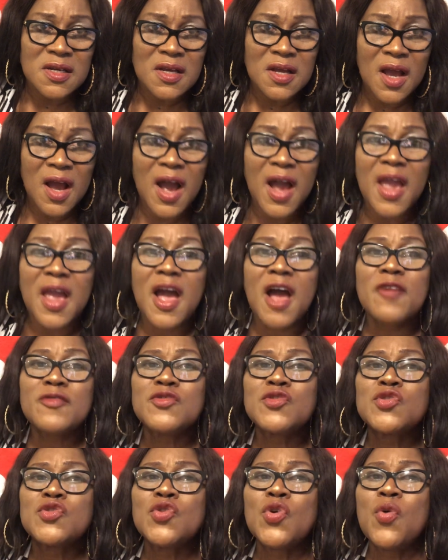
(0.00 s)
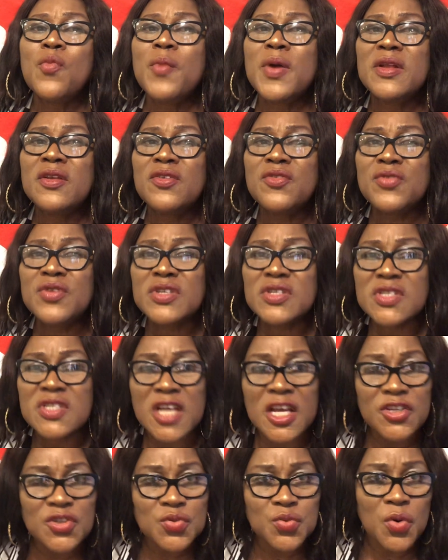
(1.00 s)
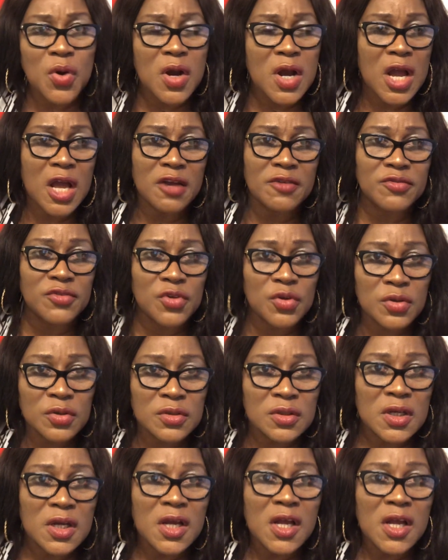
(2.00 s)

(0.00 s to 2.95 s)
I have so many research work I have done.